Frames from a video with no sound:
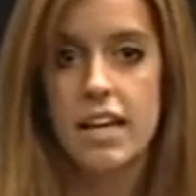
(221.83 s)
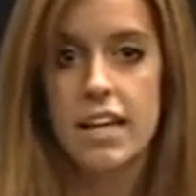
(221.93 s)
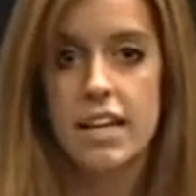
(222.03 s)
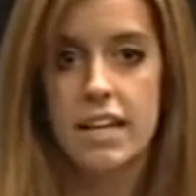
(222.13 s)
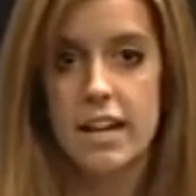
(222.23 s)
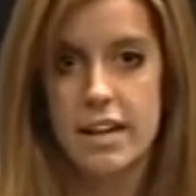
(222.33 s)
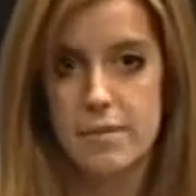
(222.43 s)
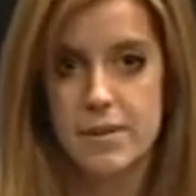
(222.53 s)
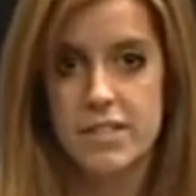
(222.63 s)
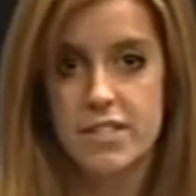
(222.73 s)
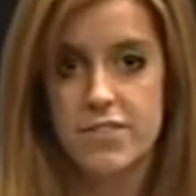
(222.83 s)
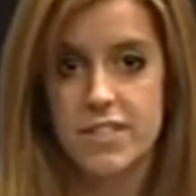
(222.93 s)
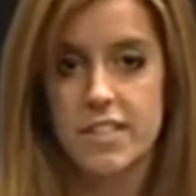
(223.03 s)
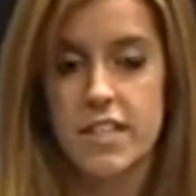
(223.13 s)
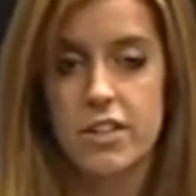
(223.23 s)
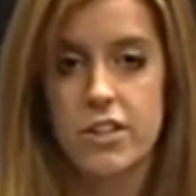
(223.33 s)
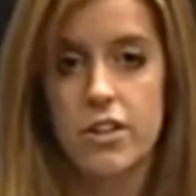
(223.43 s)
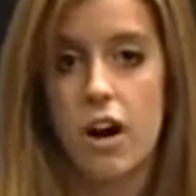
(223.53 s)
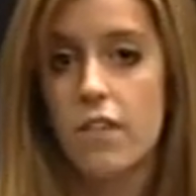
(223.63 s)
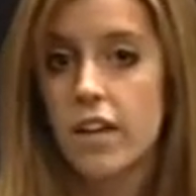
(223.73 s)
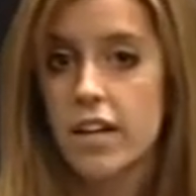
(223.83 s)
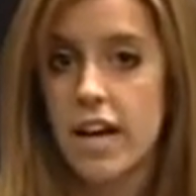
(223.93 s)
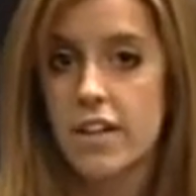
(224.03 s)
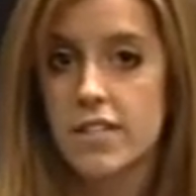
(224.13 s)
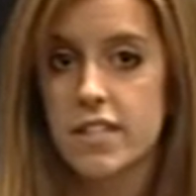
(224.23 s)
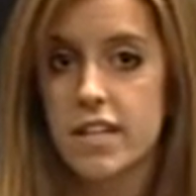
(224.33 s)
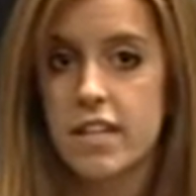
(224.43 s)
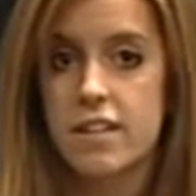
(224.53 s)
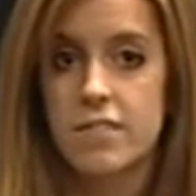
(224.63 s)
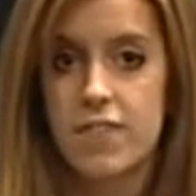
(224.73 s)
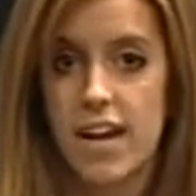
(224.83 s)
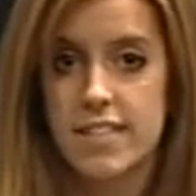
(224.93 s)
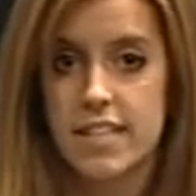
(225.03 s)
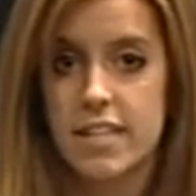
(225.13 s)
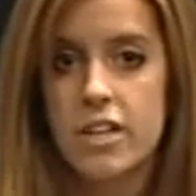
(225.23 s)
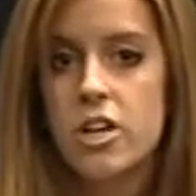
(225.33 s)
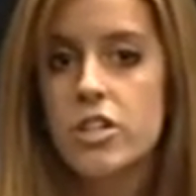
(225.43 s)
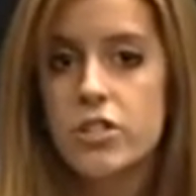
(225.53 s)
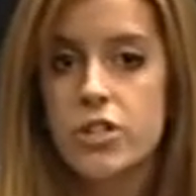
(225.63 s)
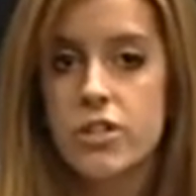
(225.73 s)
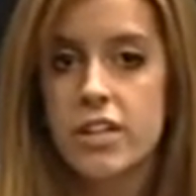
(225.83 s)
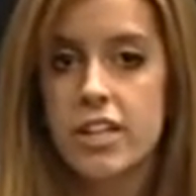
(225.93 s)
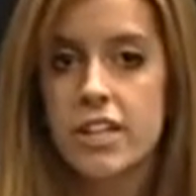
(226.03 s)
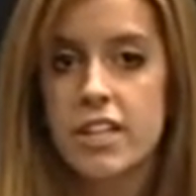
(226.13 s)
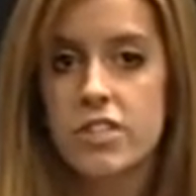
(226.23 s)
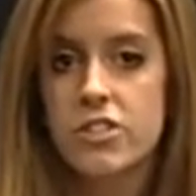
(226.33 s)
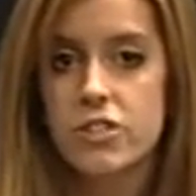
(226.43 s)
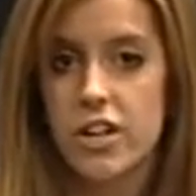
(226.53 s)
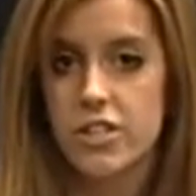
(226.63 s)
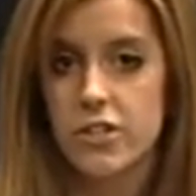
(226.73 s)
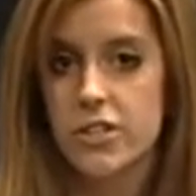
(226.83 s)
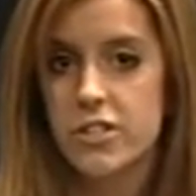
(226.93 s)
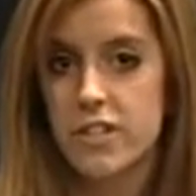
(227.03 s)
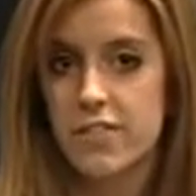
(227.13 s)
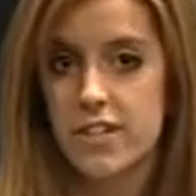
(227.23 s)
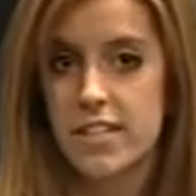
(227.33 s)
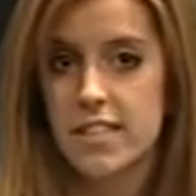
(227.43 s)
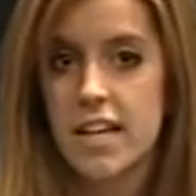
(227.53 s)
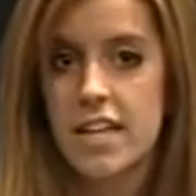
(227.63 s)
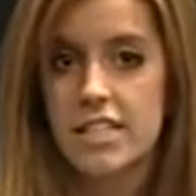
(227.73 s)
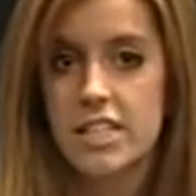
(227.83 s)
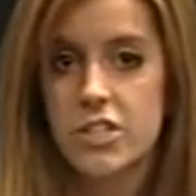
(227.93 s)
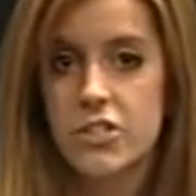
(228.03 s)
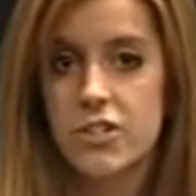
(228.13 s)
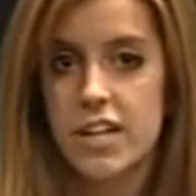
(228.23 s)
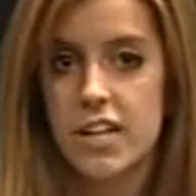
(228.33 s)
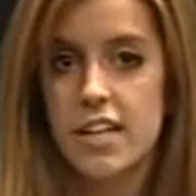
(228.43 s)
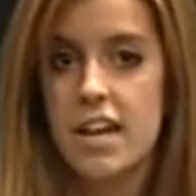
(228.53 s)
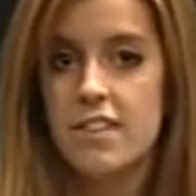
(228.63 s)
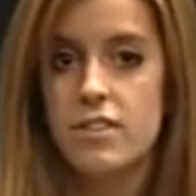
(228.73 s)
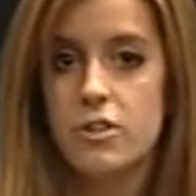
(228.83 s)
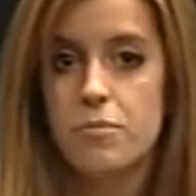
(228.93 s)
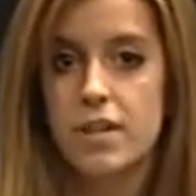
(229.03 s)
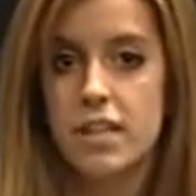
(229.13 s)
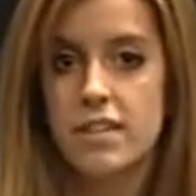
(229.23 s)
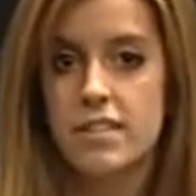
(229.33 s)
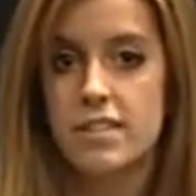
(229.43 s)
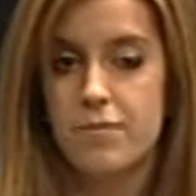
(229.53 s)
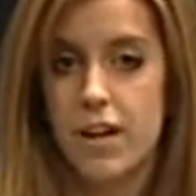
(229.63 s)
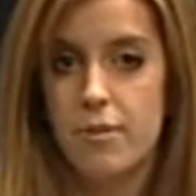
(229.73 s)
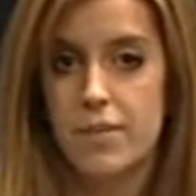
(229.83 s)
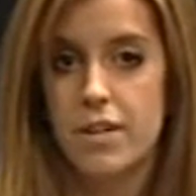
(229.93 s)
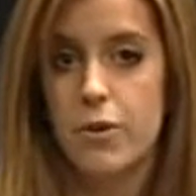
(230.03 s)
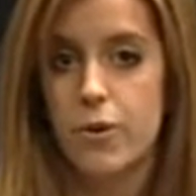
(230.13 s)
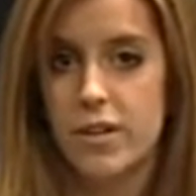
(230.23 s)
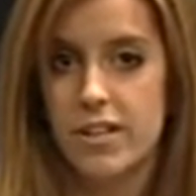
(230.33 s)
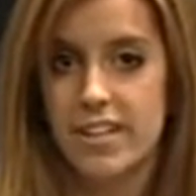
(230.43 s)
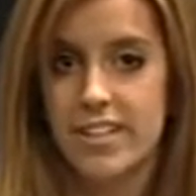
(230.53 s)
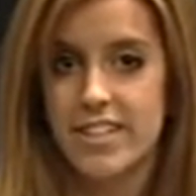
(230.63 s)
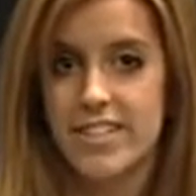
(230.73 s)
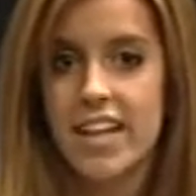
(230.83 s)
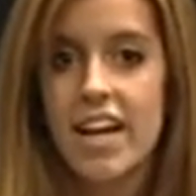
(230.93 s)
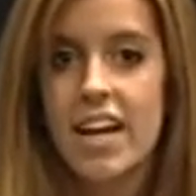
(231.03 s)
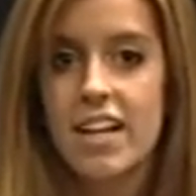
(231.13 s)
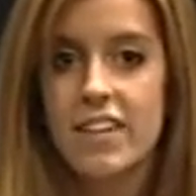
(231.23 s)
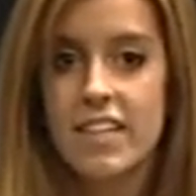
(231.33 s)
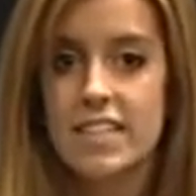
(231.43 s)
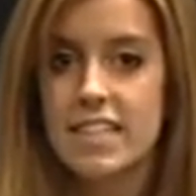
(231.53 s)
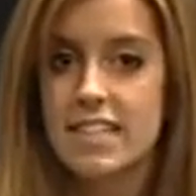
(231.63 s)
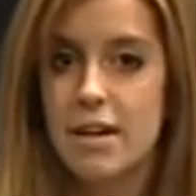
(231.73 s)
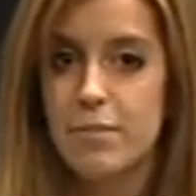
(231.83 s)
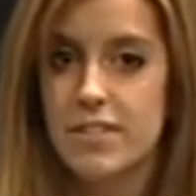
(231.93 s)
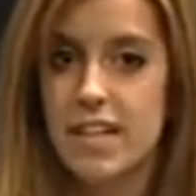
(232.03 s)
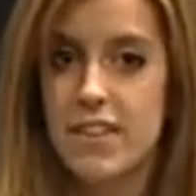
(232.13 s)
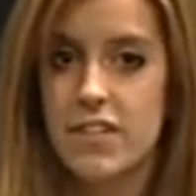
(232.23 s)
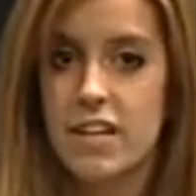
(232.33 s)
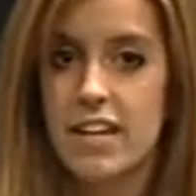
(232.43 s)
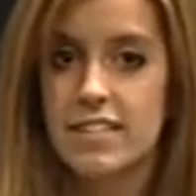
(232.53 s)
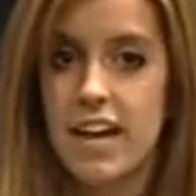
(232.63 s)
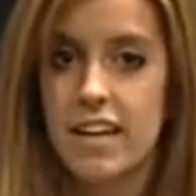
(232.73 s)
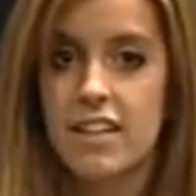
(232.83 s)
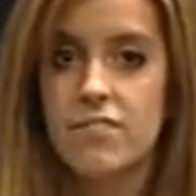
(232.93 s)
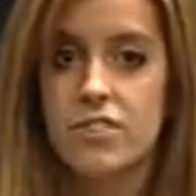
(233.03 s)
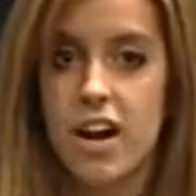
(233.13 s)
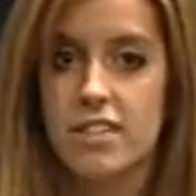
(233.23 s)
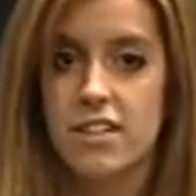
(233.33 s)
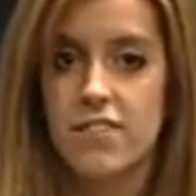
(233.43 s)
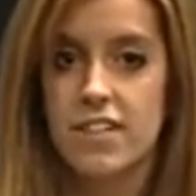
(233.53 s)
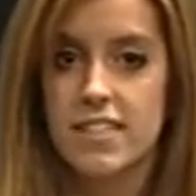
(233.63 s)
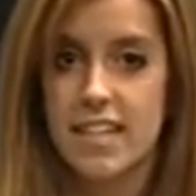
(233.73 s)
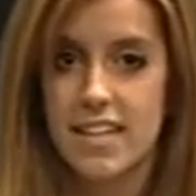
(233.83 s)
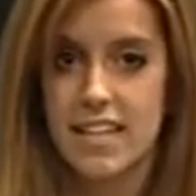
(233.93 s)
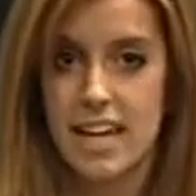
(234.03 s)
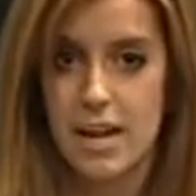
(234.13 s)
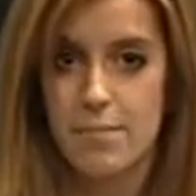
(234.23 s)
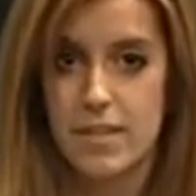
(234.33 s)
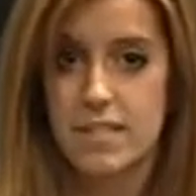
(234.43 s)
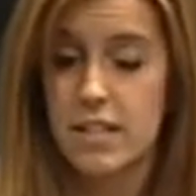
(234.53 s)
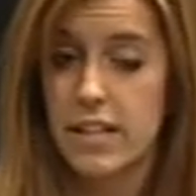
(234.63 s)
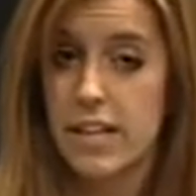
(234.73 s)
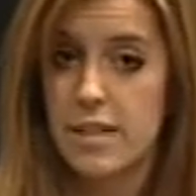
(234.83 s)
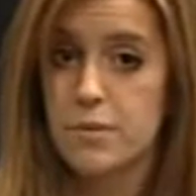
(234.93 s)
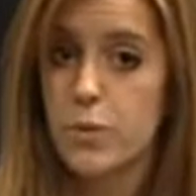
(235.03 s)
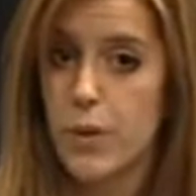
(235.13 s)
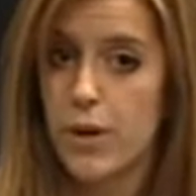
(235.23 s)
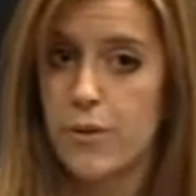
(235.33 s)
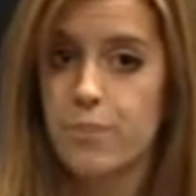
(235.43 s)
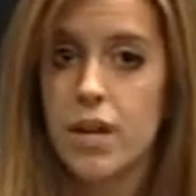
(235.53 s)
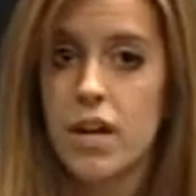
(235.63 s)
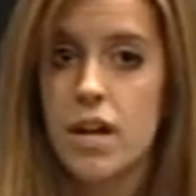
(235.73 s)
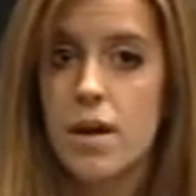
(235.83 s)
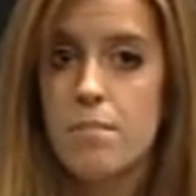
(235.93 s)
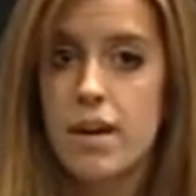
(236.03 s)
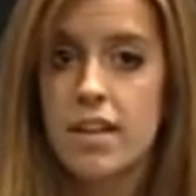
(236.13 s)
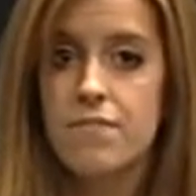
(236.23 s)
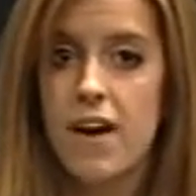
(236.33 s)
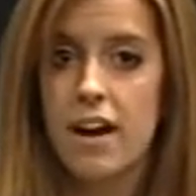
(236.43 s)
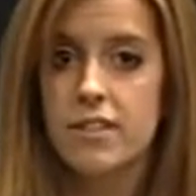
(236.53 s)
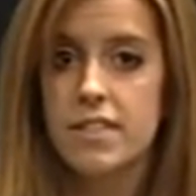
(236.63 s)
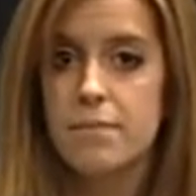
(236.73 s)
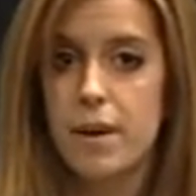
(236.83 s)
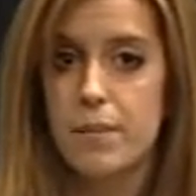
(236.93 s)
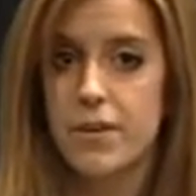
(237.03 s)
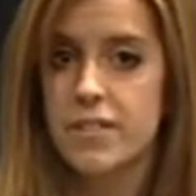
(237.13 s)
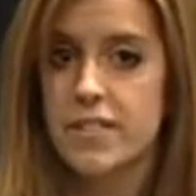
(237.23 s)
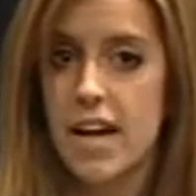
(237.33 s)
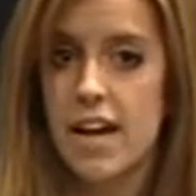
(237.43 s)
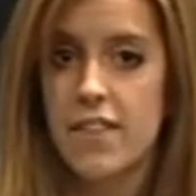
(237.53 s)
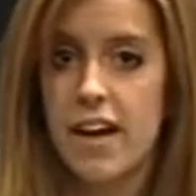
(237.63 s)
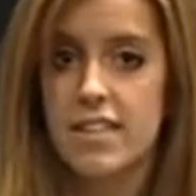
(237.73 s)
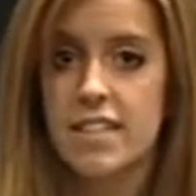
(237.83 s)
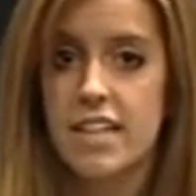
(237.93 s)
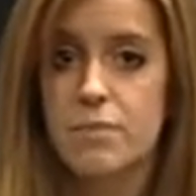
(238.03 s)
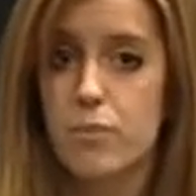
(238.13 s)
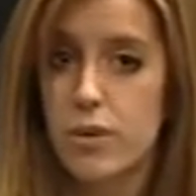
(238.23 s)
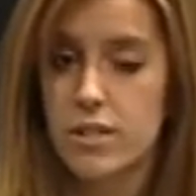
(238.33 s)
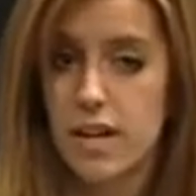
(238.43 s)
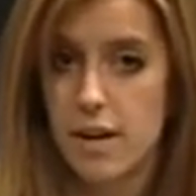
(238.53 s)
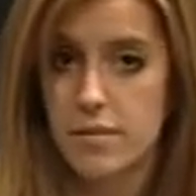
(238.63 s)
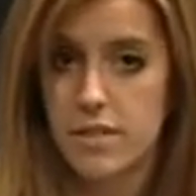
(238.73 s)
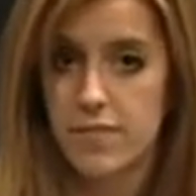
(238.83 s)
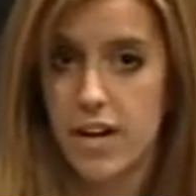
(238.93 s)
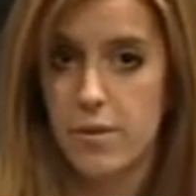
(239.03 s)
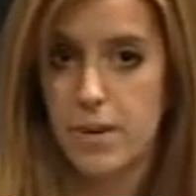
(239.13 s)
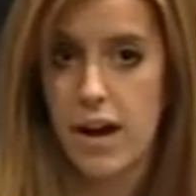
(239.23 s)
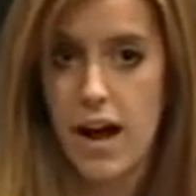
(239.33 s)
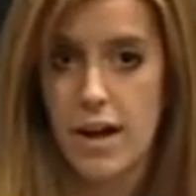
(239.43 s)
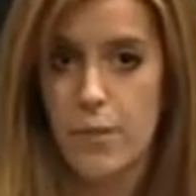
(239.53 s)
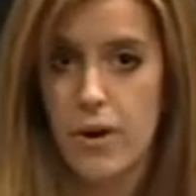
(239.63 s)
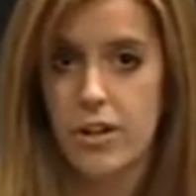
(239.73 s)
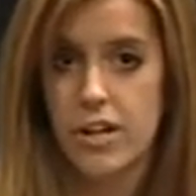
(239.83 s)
eCampus services include online counseling and advising, tutoring, instructional service, teacher training, and new media development coordinators. Lisa Templeton, the executive director of Extended Campus, claims, quote, "Many faculty members say that it takes more time to develop a high-quality